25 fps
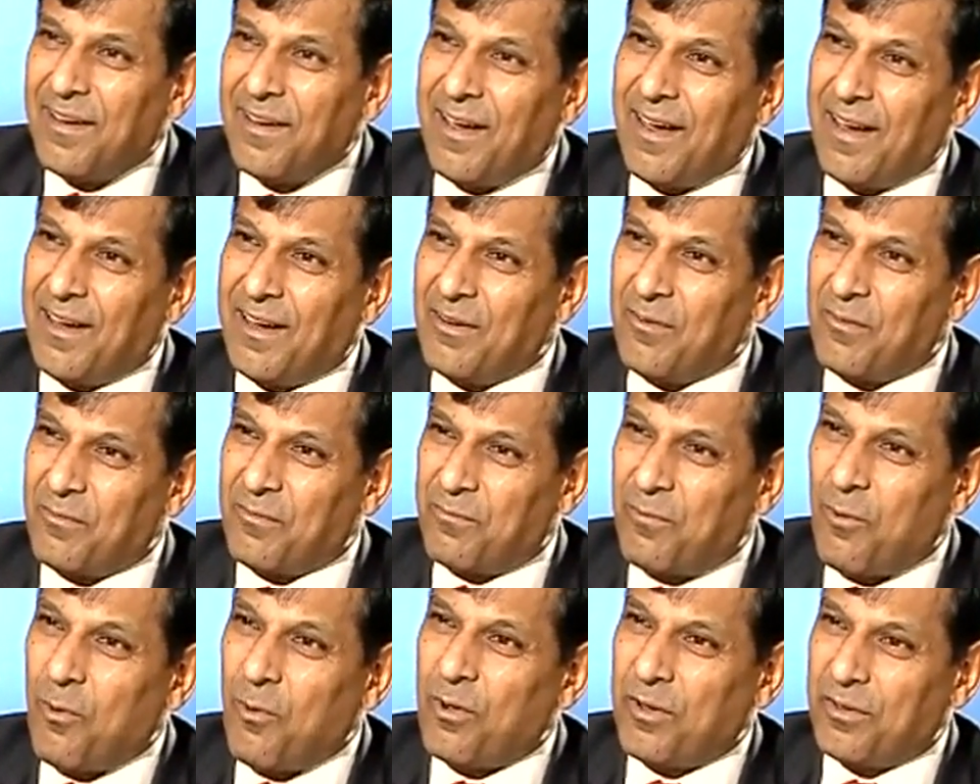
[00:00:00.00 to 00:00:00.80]
and
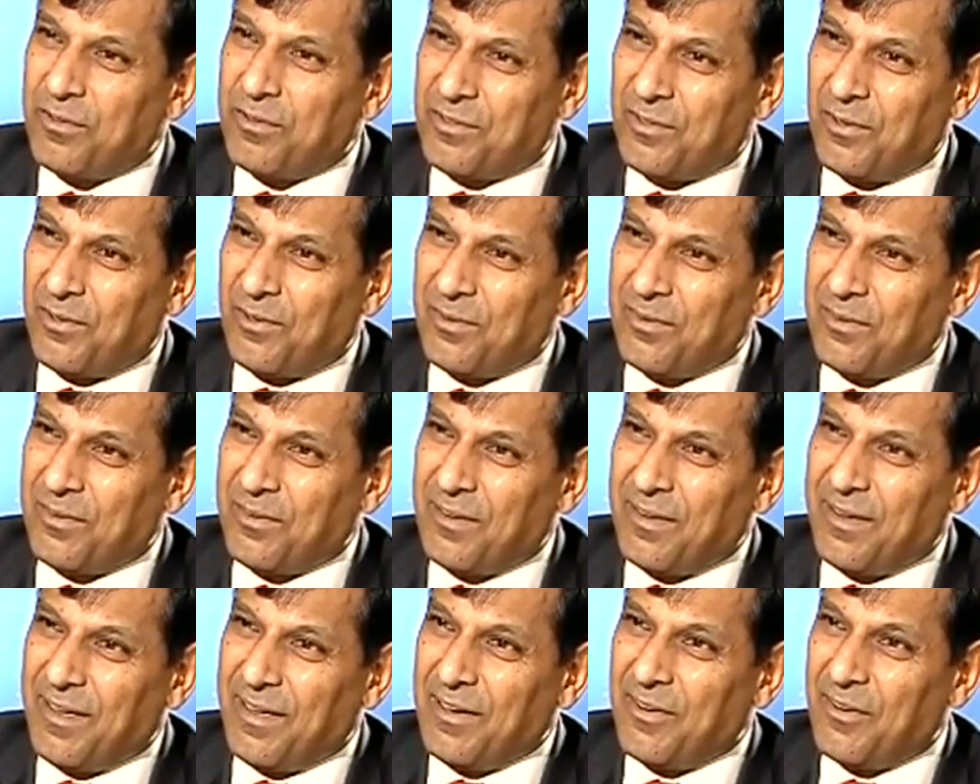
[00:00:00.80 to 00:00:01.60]
focus on
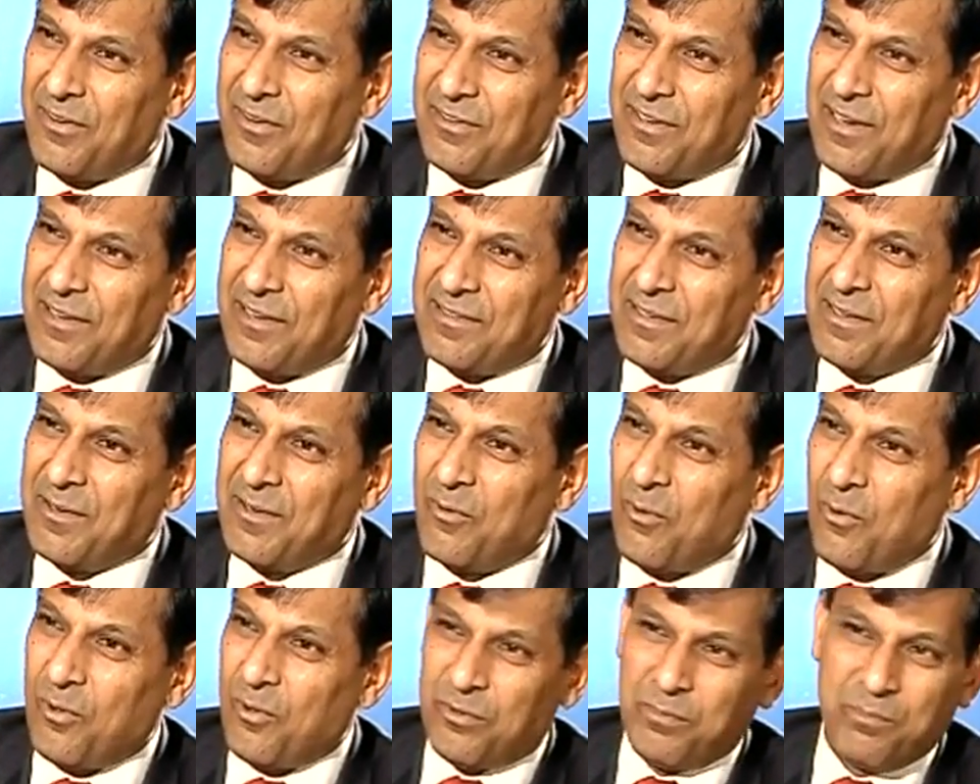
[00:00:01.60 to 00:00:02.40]
energizing
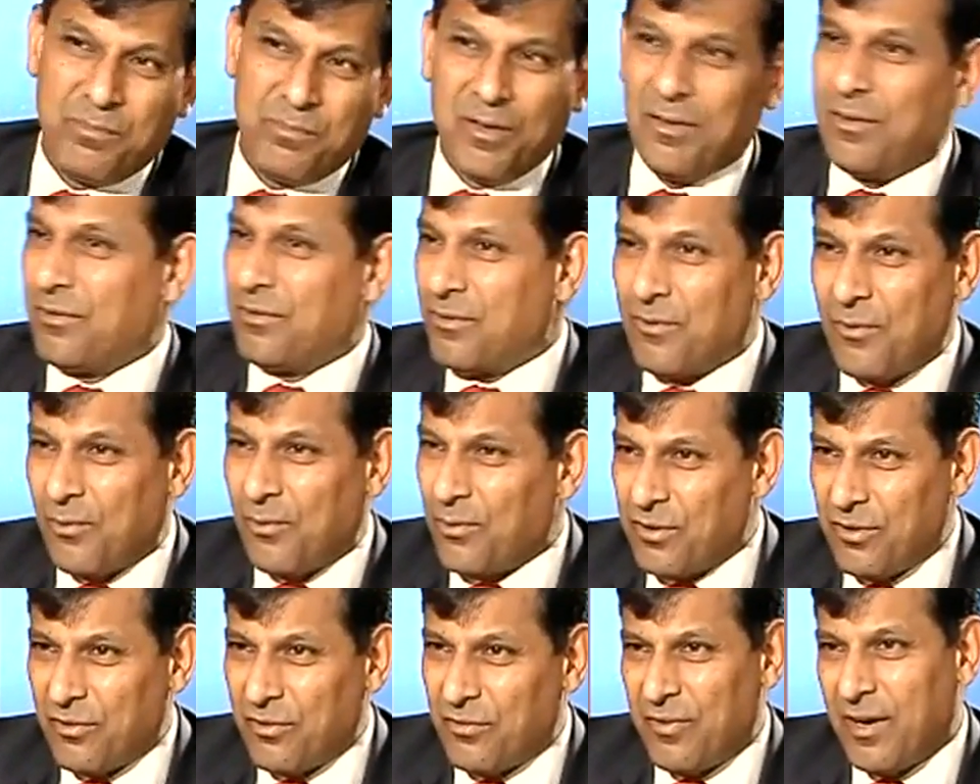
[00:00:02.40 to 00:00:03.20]
growth because
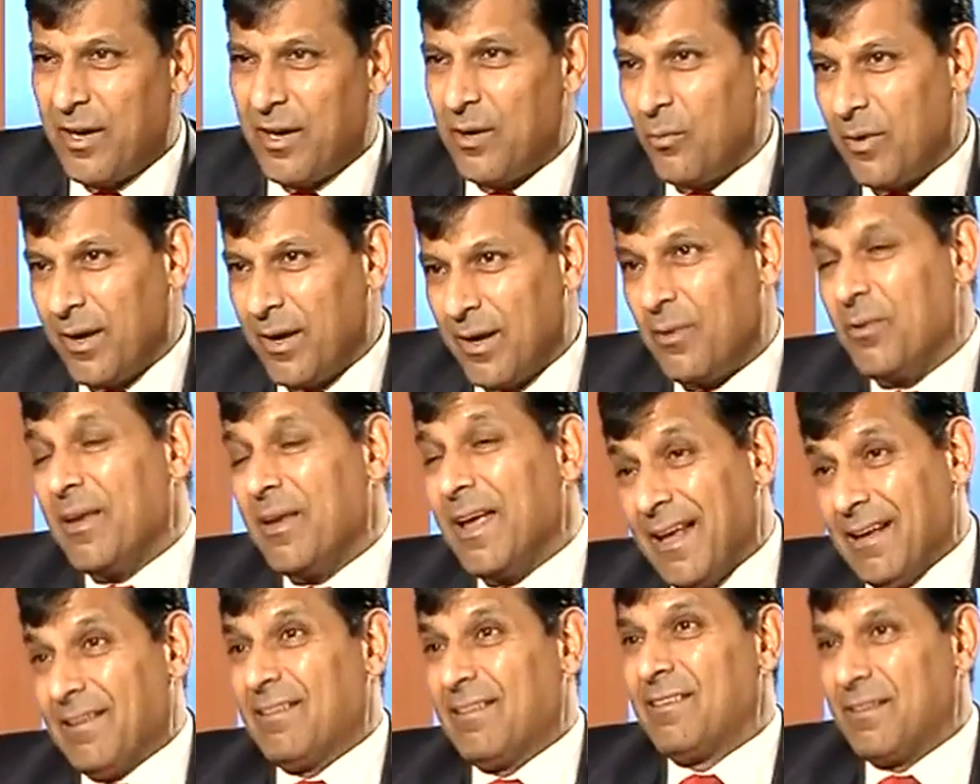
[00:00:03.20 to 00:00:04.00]
growth is very weak.
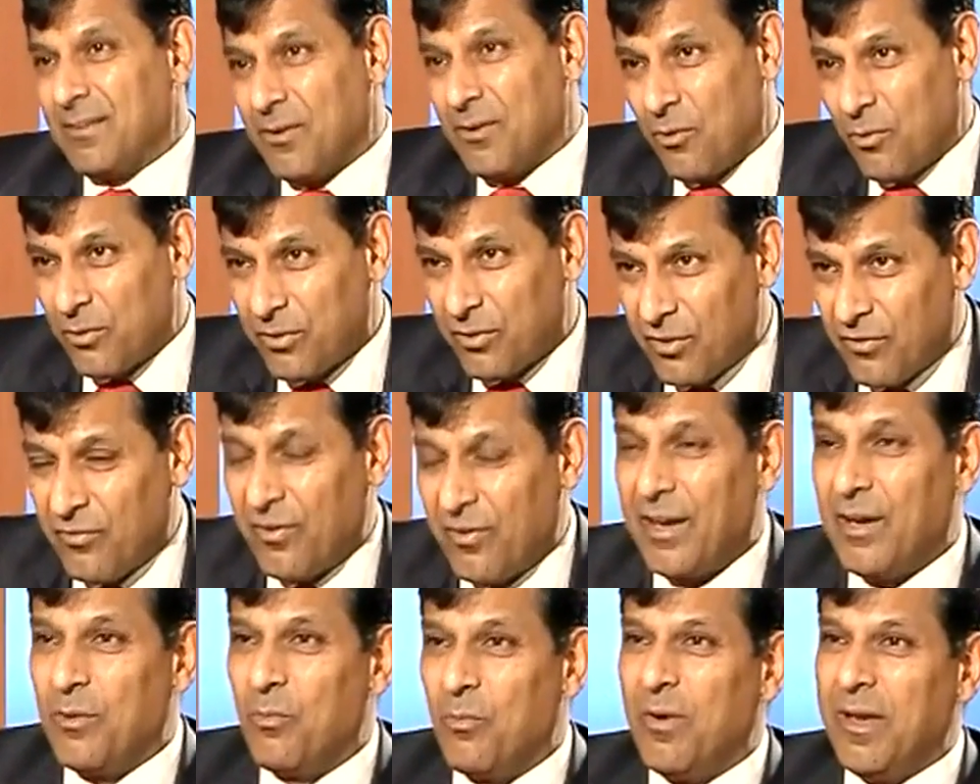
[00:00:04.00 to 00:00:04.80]
Yes, growth is
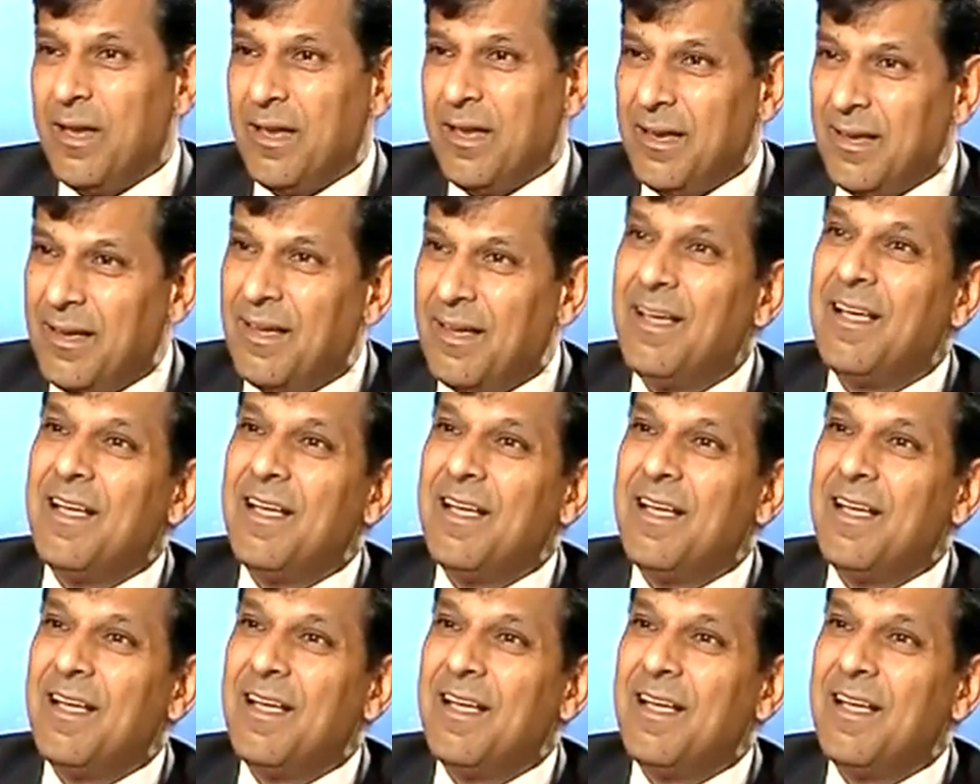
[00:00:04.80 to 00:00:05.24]
very weak,